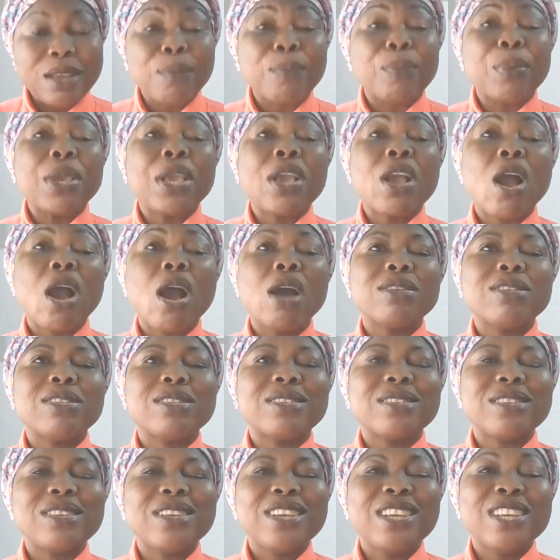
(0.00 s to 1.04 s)

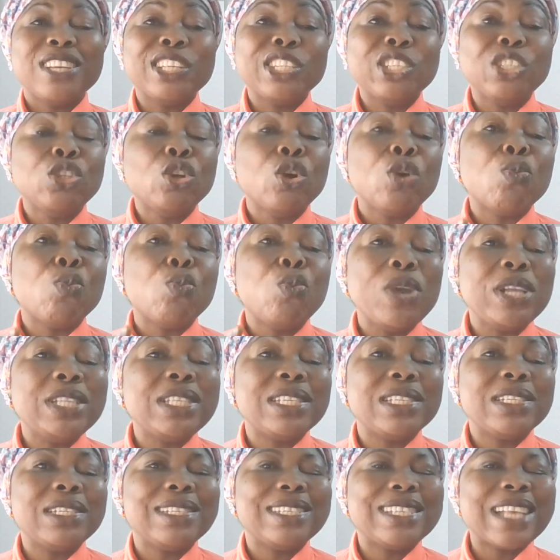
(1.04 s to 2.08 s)
because your
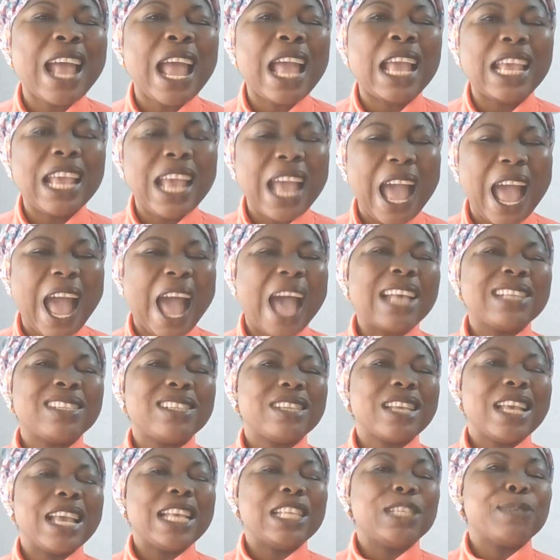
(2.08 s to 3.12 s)
waiting time
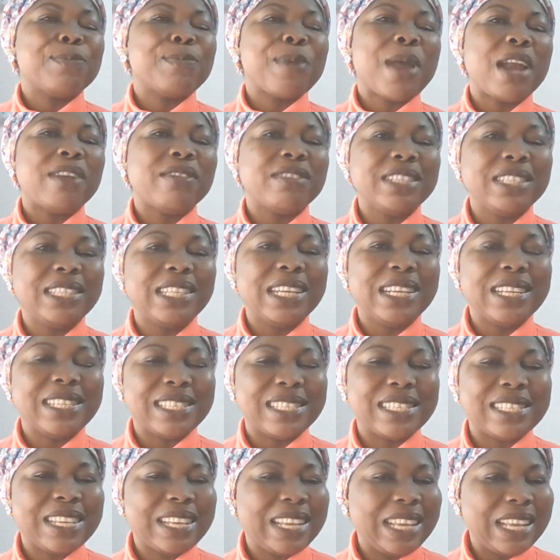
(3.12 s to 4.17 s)
has expiring
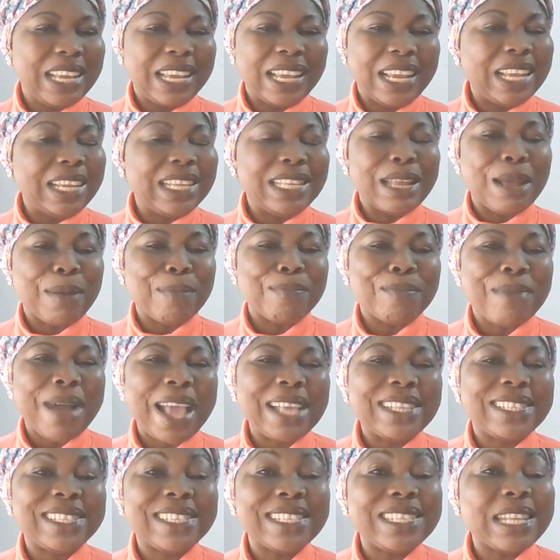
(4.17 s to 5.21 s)
dates in the
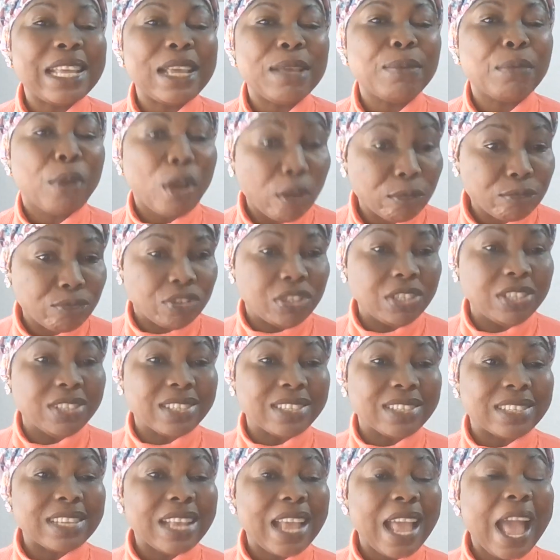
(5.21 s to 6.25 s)
mighty name of
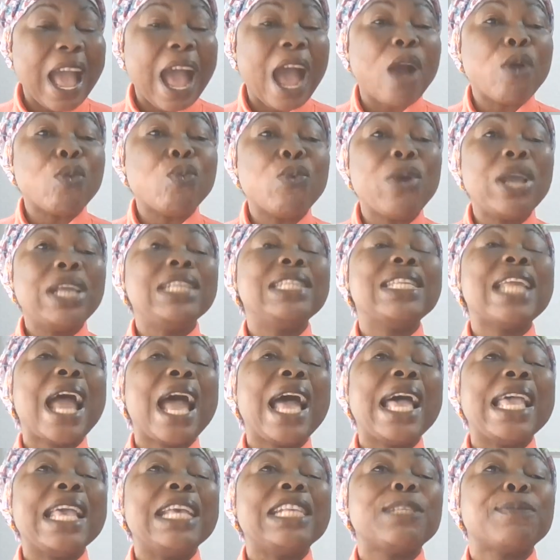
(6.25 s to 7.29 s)
Jesus. And when
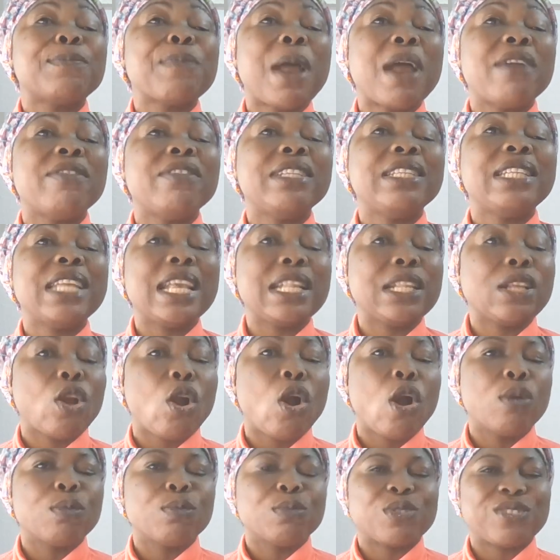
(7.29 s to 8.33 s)
that expiring date
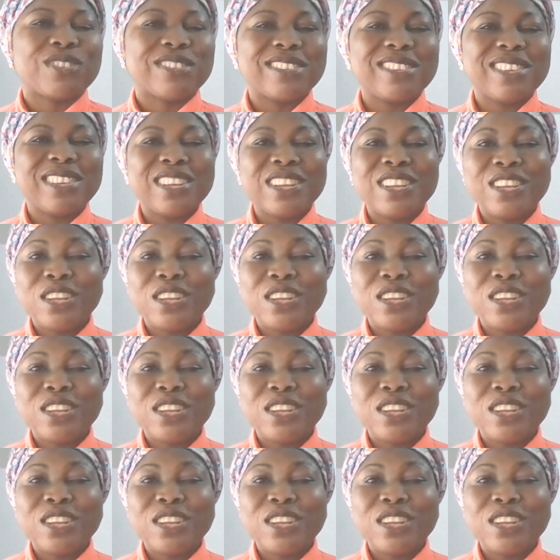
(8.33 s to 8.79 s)
comes,